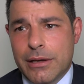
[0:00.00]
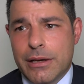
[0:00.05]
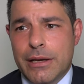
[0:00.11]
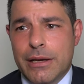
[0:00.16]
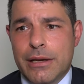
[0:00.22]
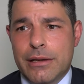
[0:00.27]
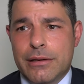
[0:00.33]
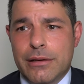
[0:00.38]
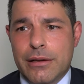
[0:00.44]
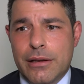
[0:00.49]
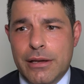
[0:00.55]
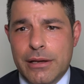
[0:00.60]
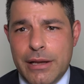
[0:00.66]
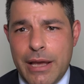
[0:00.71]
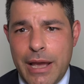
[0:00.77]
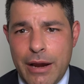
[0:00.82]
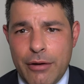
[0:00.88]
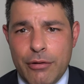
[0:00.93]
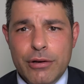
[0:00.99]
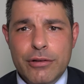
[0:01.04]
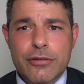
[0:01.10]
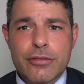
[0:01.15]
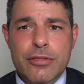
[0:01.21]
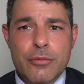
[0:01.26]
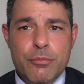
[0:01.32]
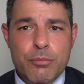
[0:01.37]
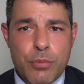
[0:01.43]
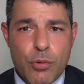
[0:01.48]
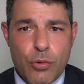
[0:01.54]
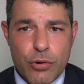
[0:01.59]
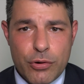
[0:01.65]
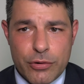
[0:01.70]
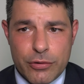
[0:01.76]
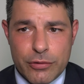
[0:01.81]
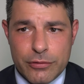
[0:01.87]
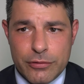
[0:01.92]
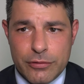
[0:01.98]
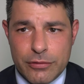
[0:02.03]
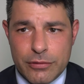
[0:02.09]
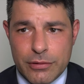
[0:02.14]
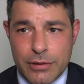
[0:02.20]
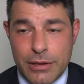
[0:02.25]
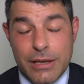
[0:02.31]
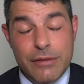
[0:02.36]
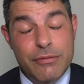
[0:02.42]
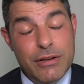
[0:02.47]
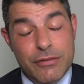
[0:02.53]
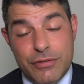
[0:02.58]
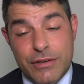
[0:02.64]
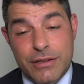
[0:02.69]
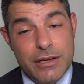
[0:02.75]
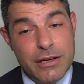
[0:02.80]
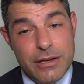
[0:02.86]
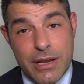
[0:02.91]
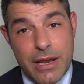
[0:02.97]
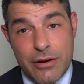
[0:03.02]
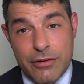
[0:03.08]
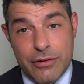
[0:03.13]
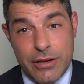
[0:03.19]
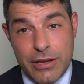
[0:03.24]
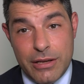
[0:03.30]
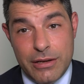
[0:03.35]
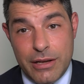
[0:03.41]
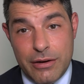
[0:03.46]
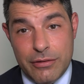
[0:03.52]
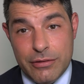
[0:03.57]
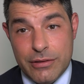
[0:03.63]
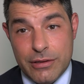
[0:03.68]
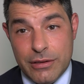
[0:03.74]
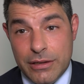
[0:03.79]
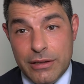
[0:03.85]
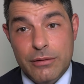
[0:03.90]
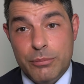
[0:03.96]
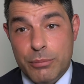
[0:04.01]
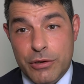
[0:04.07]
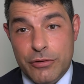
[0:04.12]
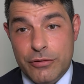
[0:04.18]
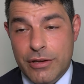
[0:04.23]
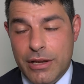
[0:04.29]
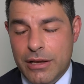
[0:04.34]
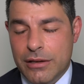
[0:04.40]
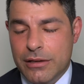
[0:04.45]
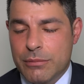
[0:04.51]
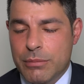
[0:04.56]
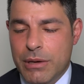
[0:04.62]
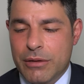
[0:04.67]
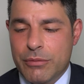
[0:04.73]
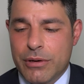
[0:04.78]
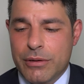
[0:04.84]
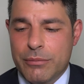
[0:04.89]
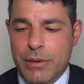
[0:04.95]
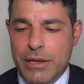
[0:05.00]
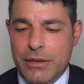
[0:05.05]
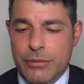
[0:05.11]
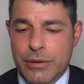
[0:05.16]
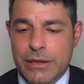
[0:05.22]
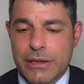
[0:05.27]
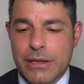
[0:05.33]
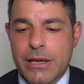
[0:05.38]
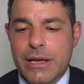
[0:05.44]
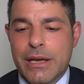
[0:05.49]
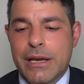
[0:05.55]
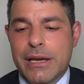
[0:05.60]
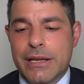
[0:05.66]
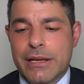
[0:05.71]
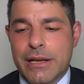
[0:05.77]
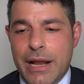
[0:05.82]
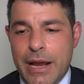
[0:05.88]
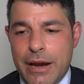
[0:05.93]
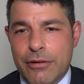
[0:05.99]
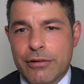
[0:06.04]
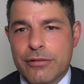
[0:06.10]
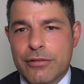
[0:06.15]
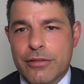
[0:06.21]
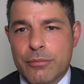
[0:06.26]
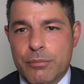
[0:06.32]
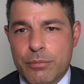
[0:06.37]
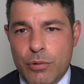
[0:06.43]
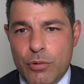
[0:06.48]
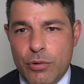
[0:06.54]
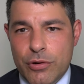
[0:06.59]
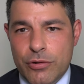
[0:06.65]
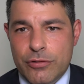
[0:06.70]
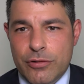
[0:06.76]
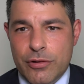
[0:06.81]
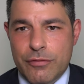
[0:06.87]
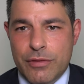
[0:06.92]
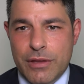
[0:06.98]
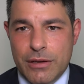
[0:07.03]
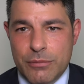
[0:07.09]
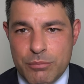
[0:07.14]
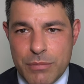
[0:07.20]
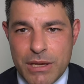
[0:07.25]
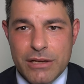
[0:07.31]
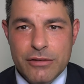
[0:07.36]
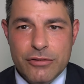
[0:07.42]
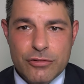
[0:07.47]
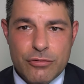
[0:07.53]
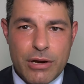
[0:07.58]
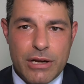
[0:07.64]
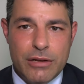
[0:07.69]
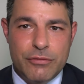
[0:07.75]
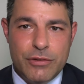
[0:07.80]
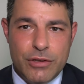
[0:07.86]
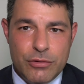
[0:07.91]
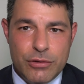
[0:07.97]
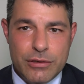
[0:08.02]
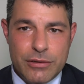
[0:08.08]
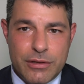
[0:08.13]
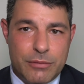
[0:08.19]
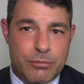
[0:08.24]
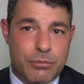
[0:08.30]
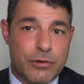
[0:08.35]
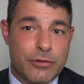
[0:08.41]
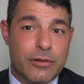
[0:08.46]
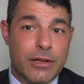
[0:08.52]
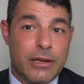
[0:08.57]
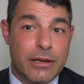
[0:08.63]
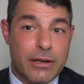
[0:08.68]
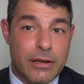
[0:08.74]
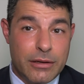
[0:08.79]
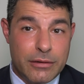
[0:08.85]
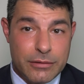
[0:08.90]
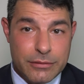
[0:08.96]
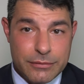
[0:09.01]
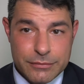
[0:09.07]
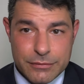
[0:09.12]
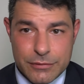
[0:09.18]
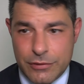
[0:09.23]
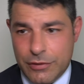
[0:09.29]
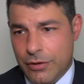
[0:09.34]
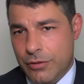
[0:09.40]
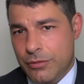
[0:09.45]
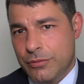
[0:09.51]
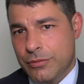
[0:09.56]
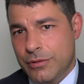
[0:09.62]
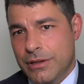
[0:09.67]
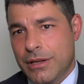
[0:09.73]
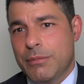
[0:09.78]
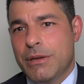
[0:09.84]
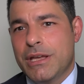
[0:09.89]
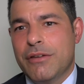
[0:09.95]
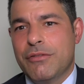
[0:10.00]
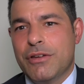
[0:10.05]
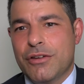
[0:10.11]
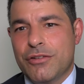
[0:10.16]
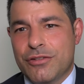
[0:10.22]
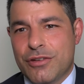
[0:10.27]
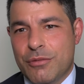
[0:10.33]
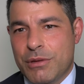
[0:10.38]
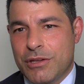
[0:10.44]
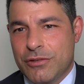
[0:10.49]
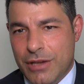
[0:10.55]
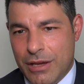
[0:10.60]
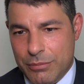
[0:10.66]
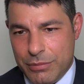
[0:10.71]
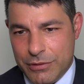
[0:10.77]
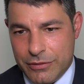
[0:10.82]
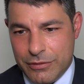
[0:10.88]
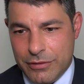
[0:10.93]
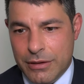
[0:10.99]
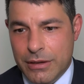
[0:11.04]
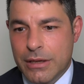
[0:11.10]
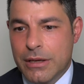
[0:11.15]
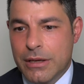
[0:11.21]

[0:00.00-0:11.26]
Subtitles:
it inherits the borders, even if it didn't inherit the legal personality, by the way, it inherits the borders of the administrative unit that preceded it. So let me give you some examples.